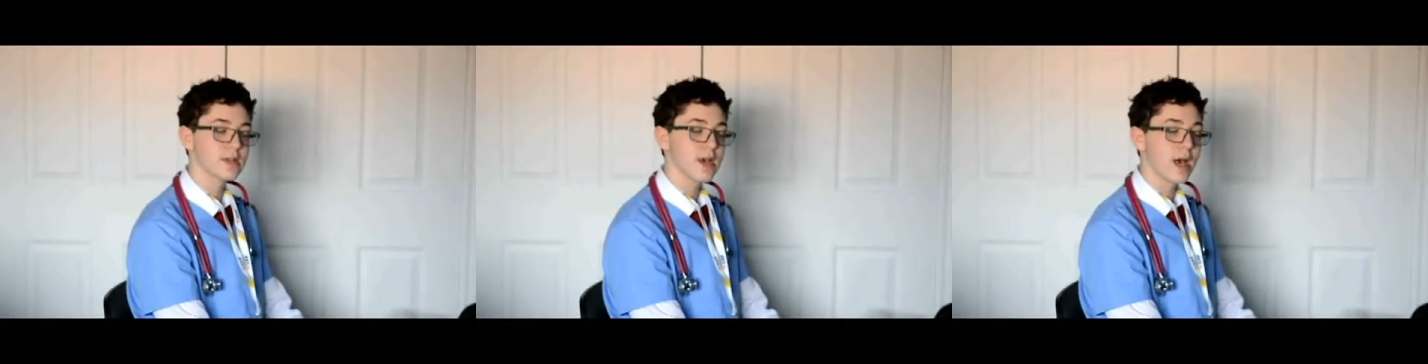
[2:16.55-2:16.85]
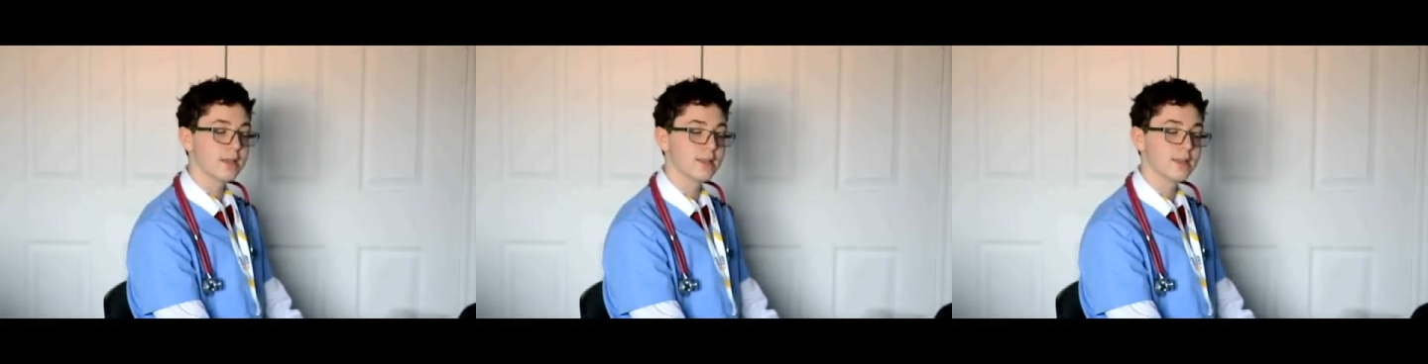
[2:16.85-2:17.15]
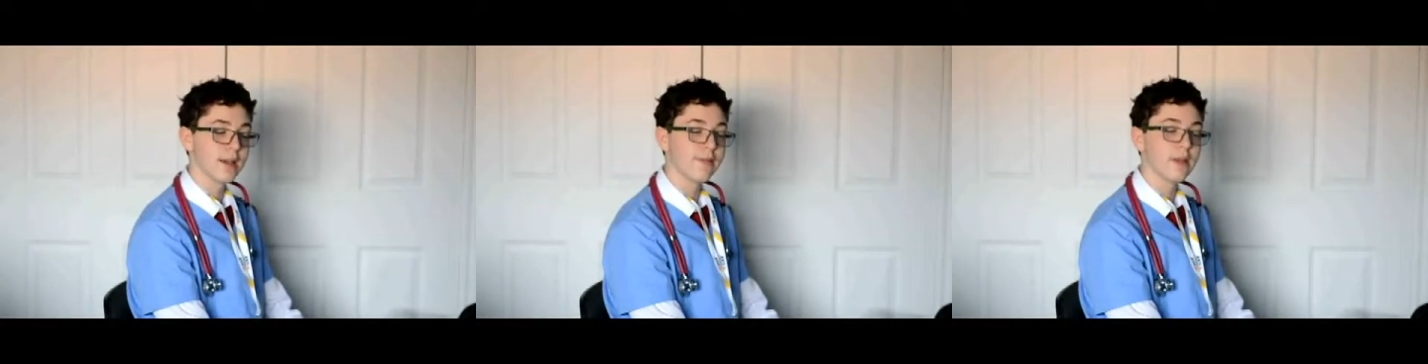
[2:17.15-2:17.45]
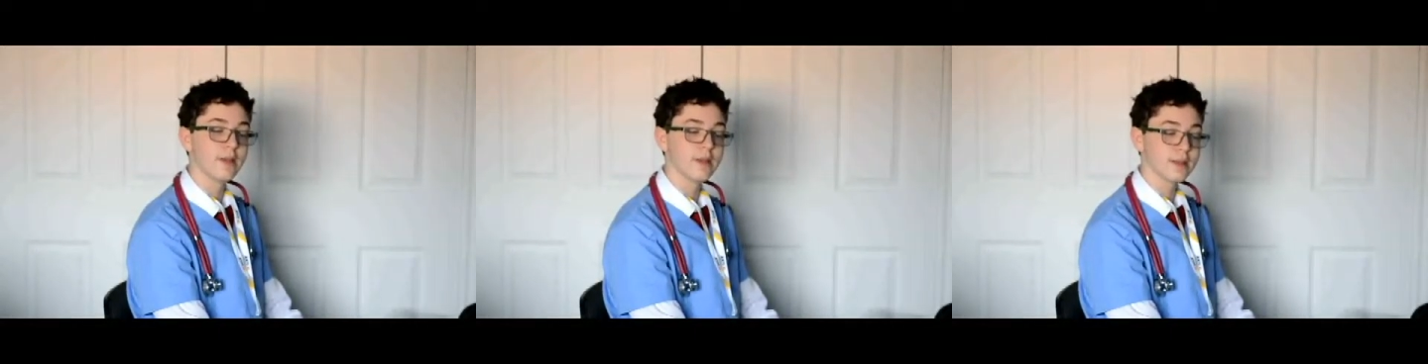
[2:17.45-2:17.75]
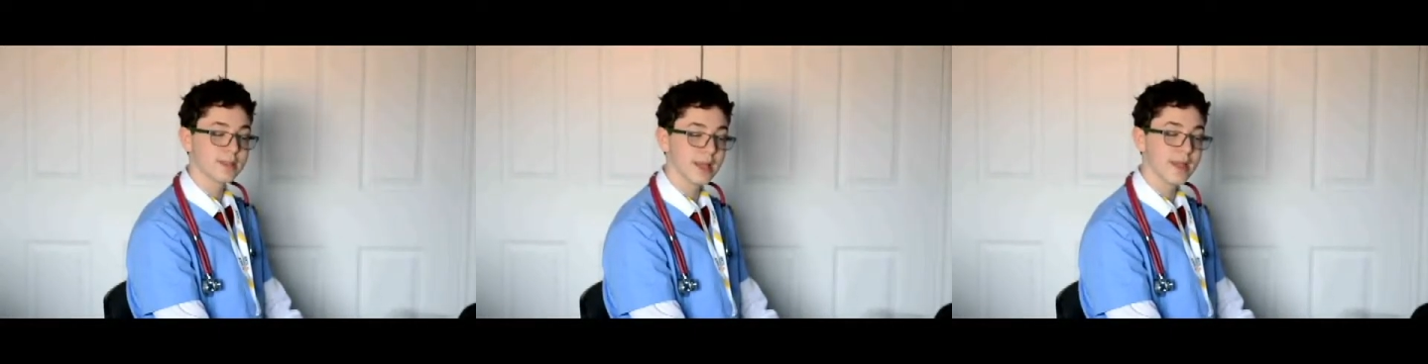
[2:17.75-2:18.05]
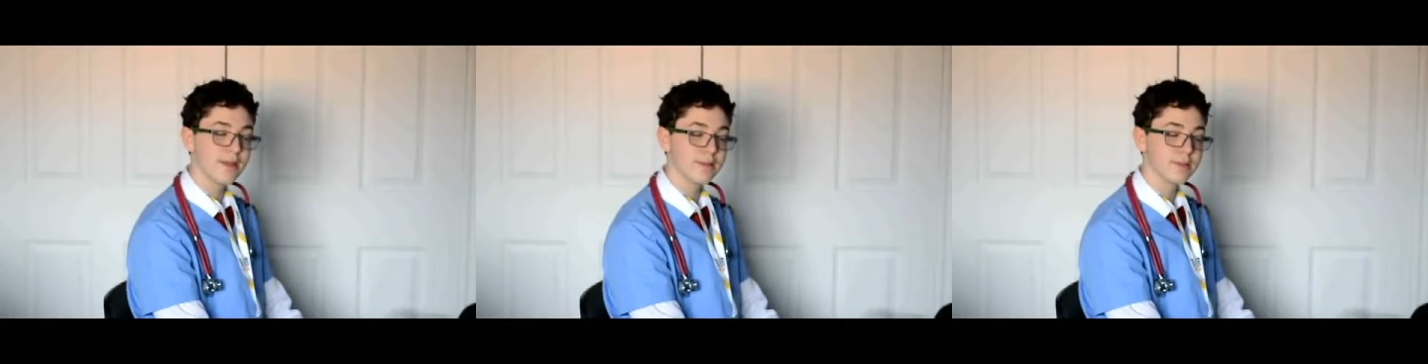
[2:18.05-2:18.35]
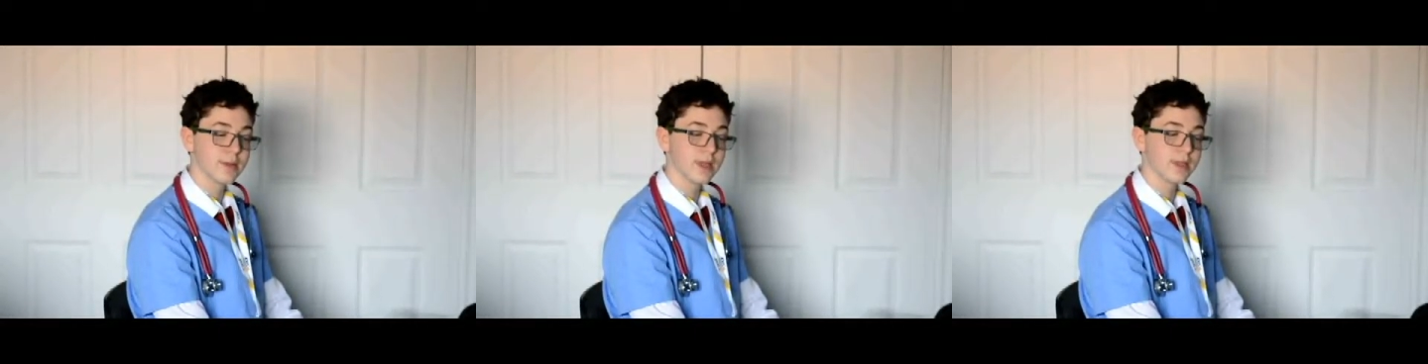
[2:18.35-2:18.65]
as the sedatives
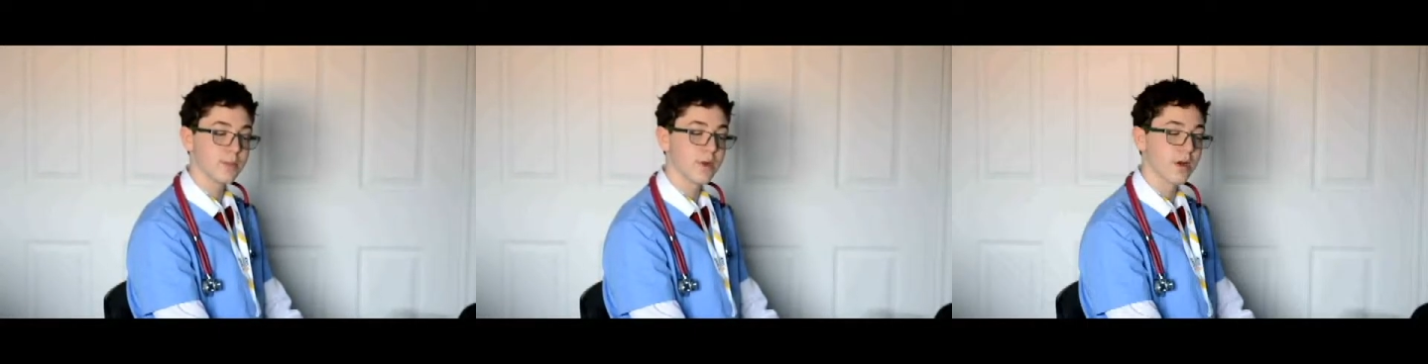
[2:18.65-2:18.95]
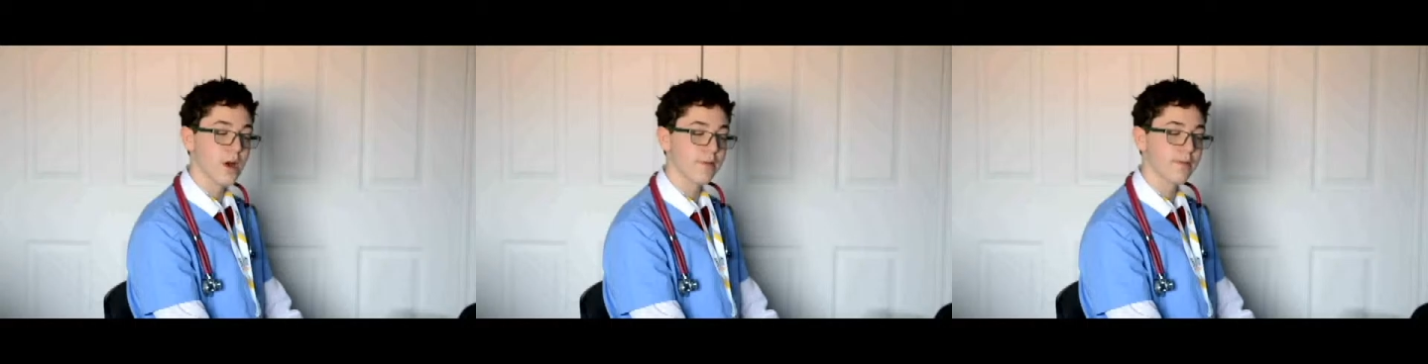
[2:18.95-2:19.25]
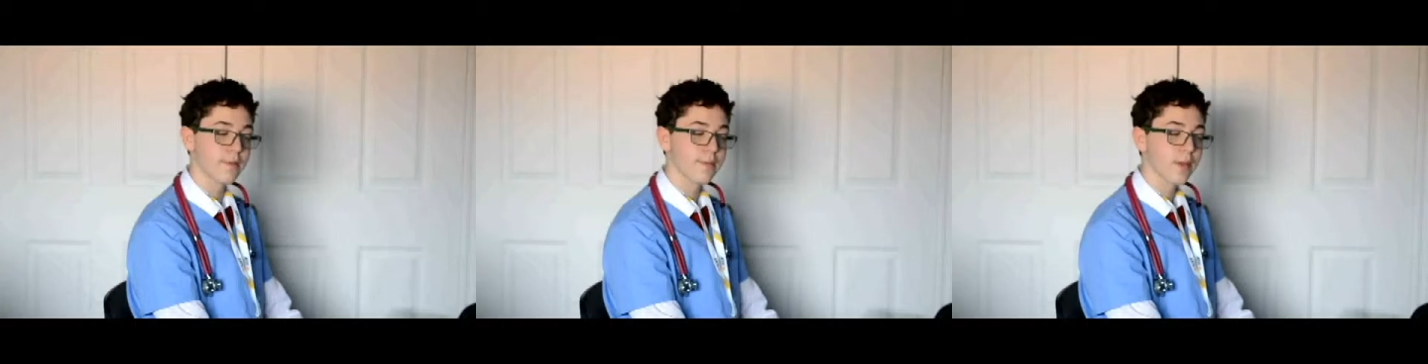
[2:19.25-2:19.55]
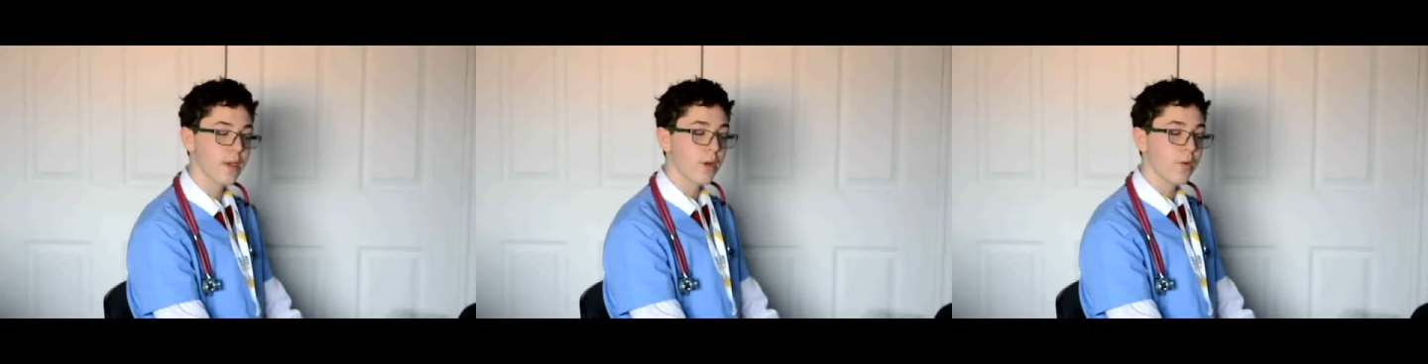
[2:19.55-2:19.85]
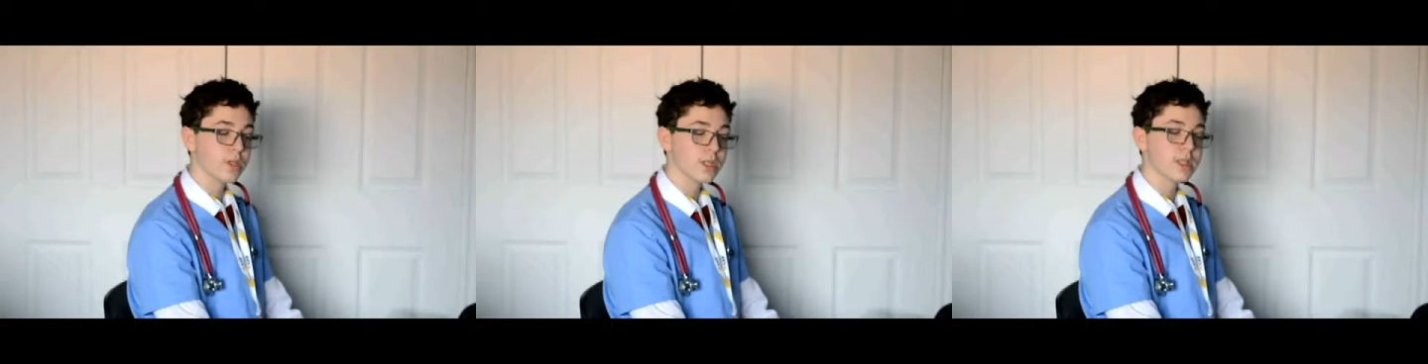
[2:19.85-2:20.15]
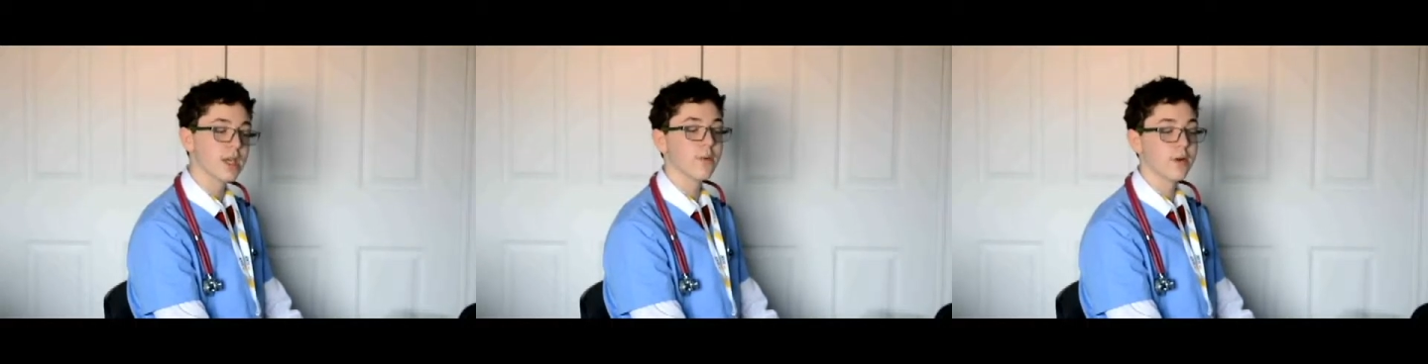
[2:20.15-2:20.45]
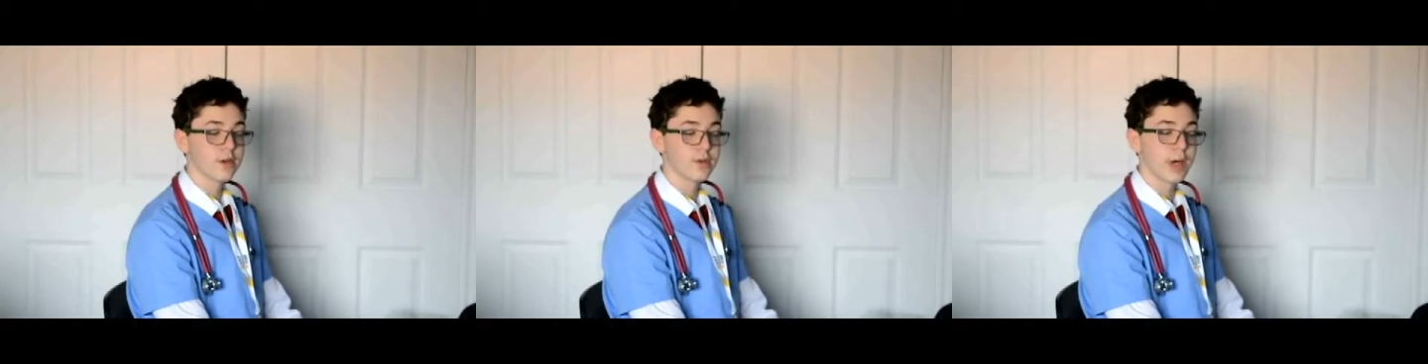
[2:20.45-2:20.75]
begin to wear off, which can take 1 or
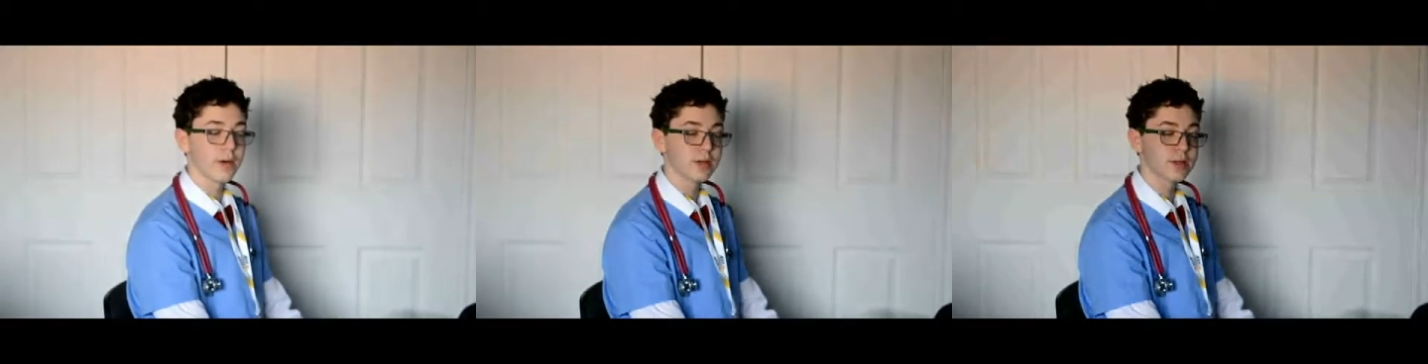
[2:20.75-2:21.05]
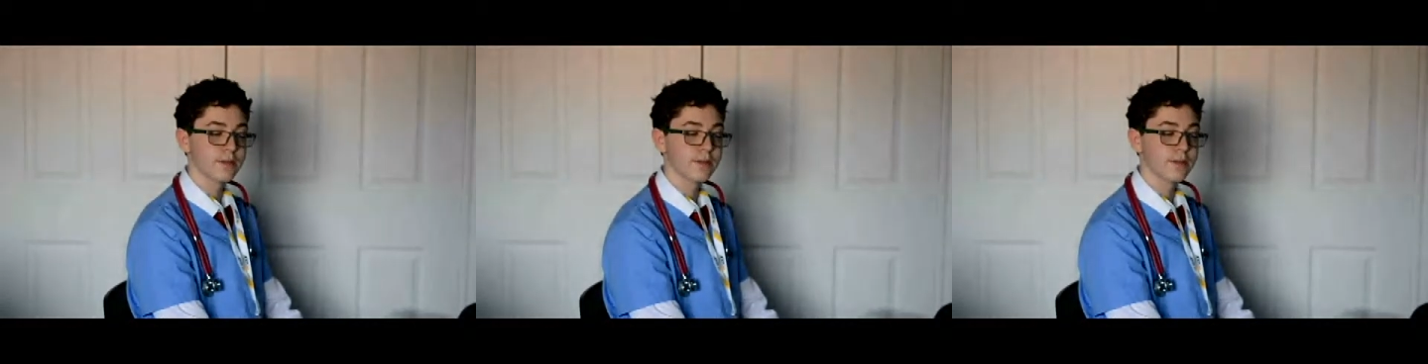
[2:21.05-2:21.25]
2 hours.